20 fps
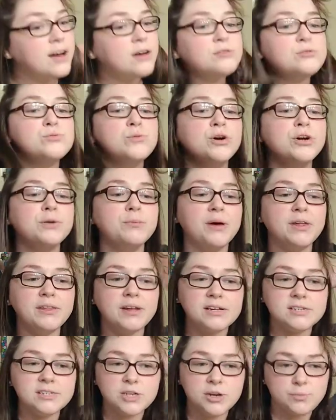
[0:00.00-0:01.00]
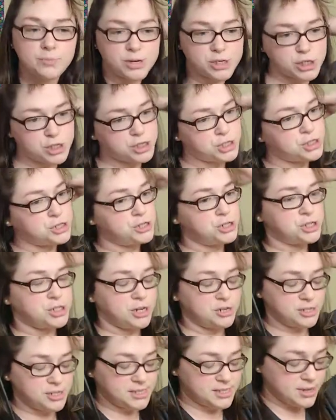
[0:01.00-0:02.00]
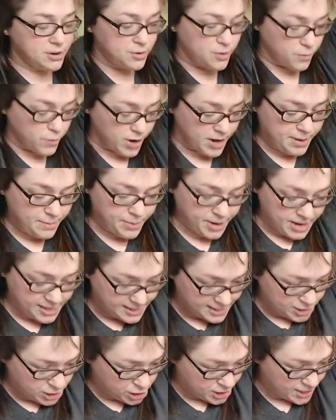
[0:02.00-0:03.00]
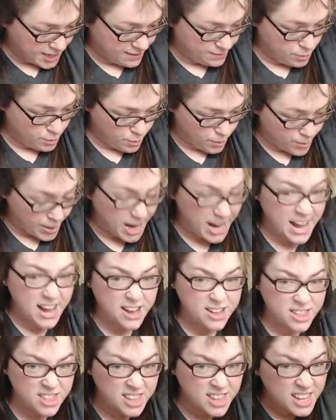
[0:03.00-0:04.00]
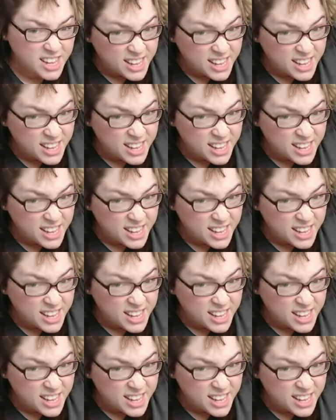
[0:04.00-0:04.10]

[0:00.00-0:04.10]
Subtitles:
I was worried about that too. My shirt's soaking wet because I just gave him a bath.